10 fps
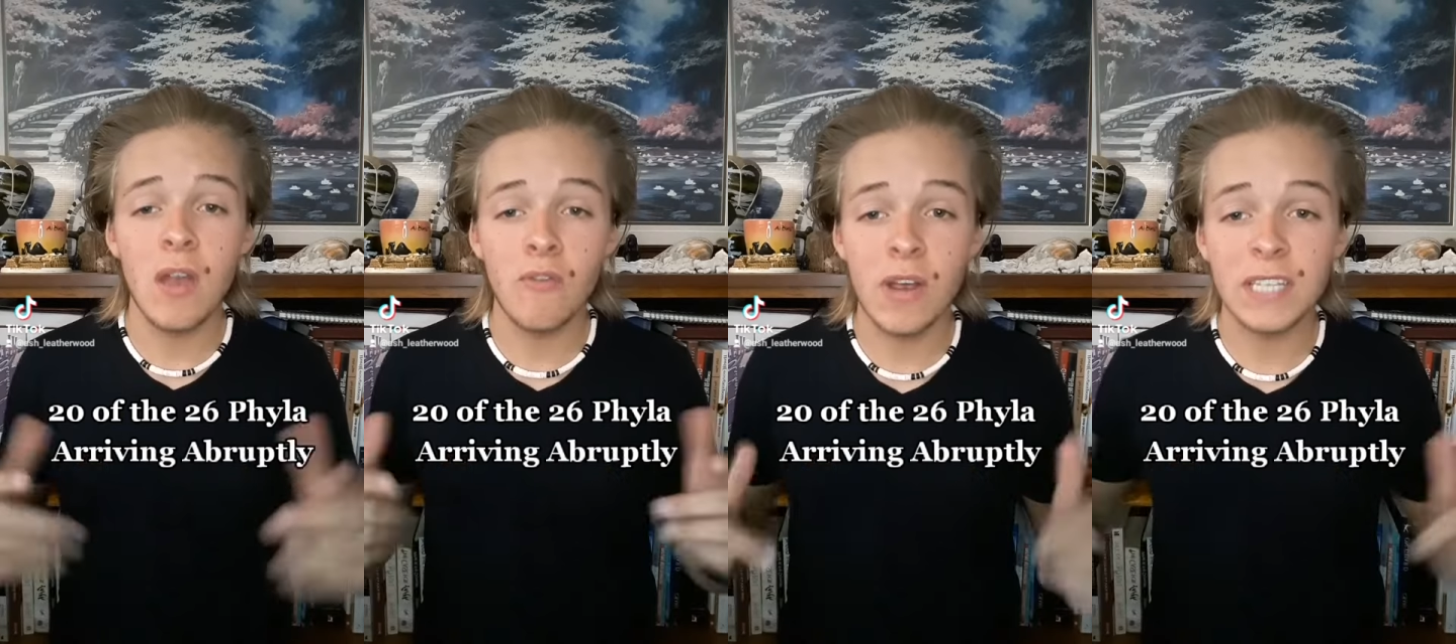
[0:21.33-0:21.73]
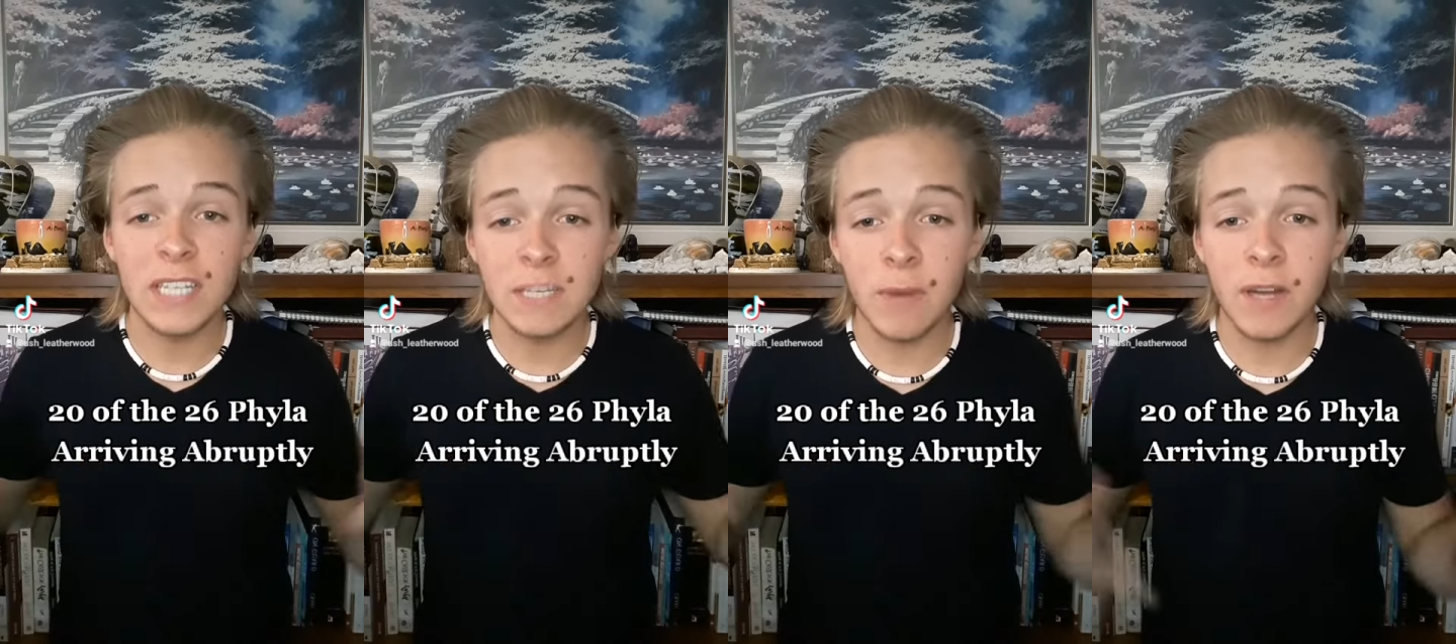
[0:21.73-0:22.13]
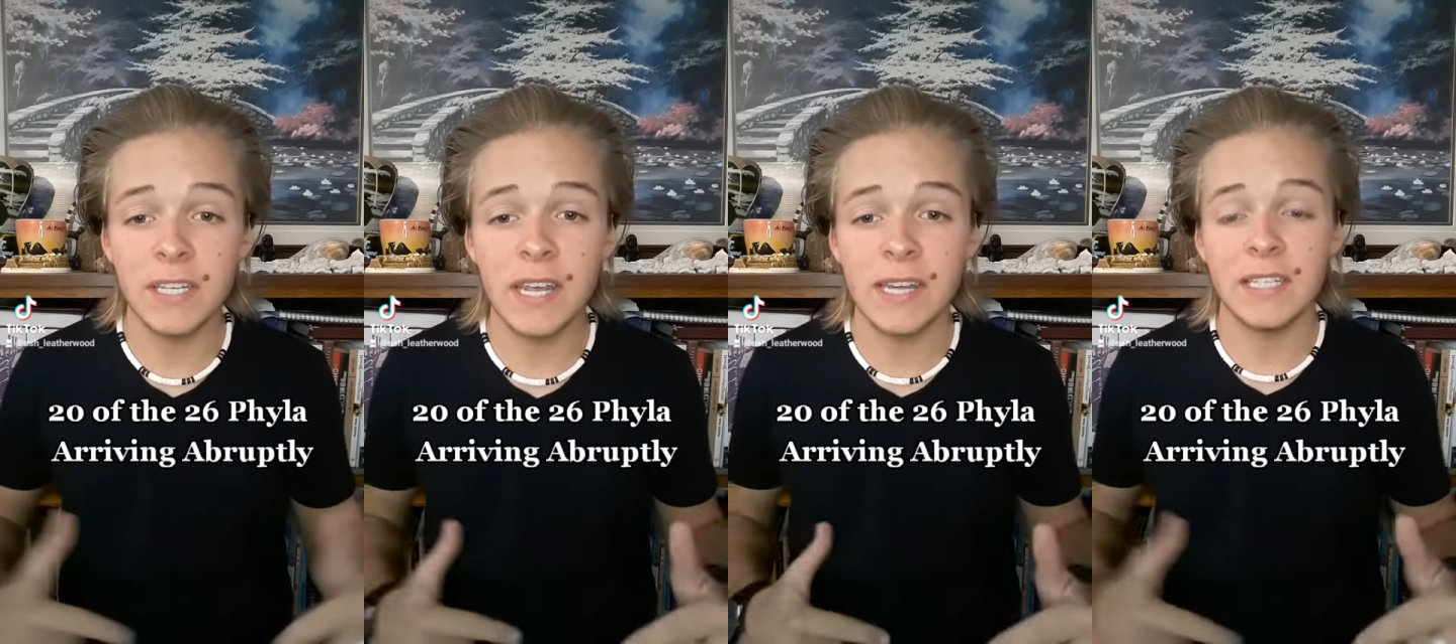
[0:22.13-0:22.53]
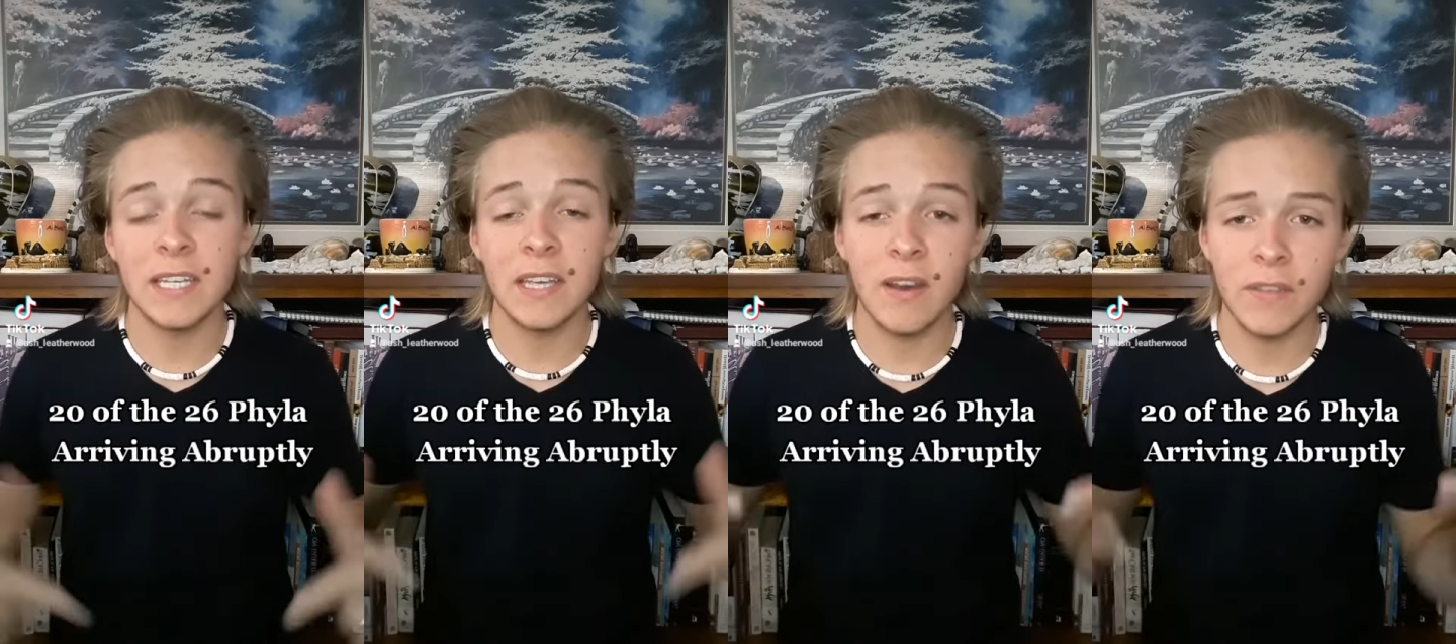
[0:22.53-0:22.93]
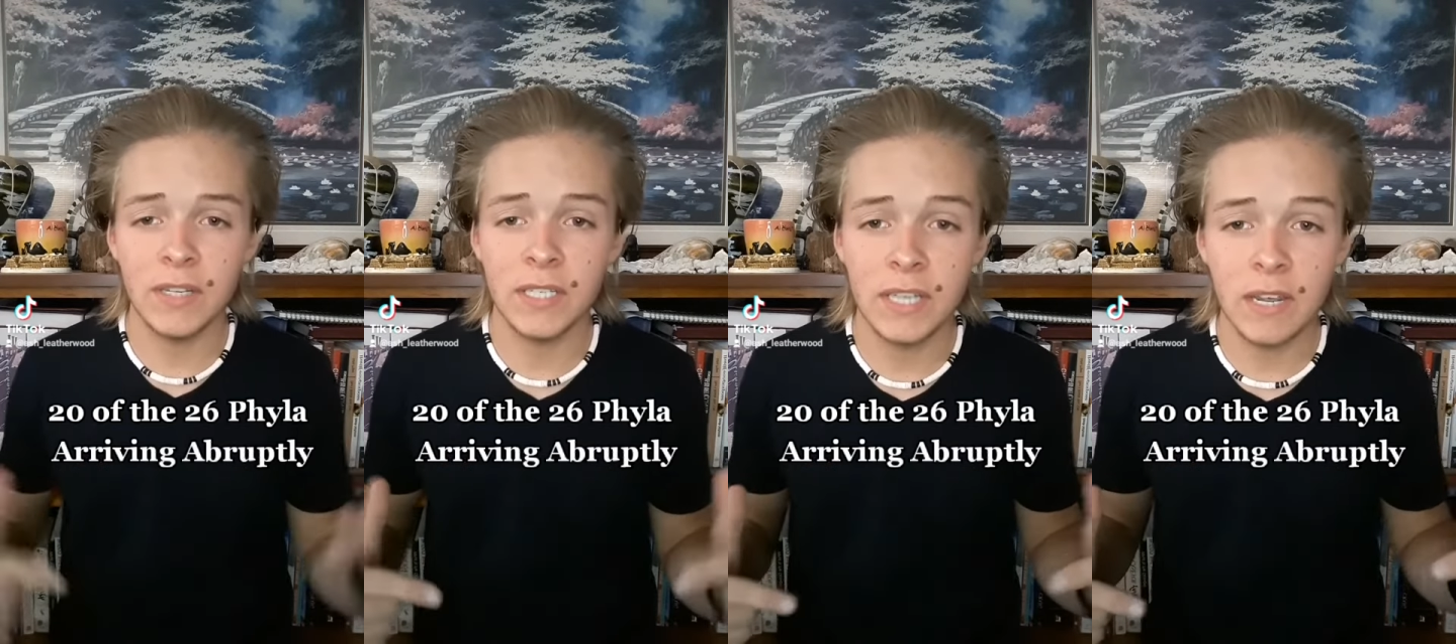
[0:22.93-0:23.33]
arising spontaneously on the
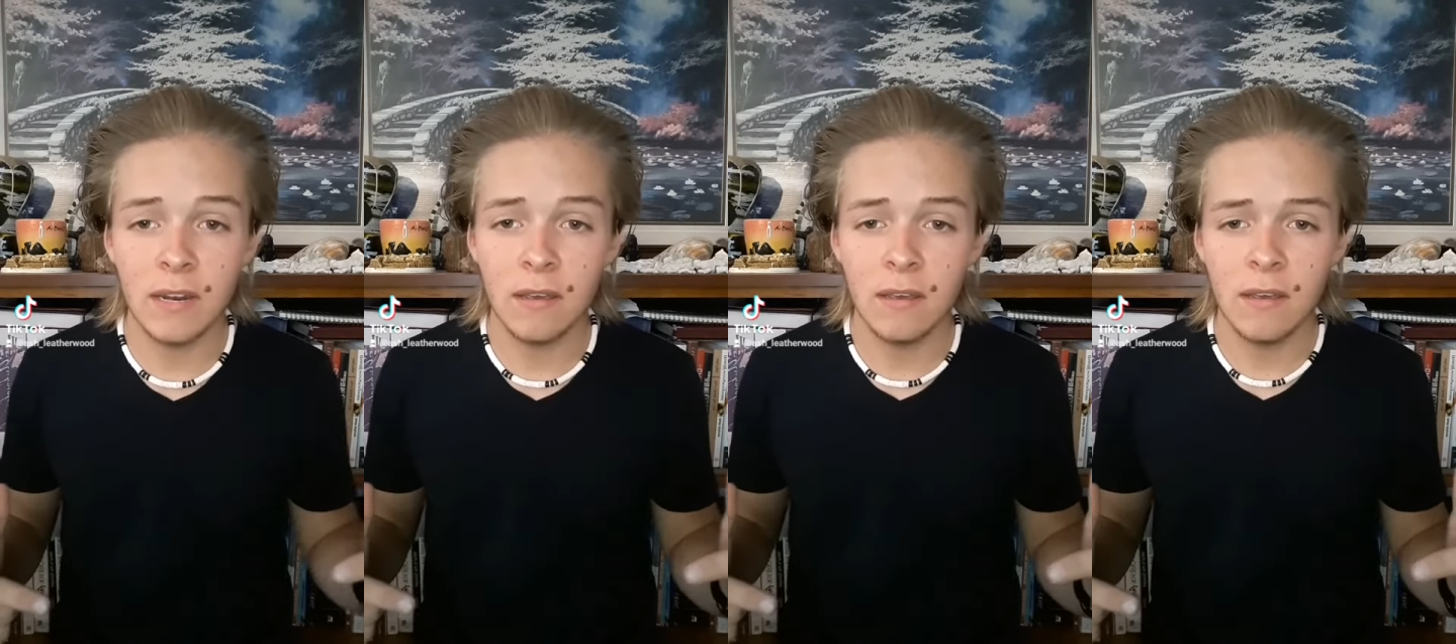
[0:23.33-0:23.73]
scene.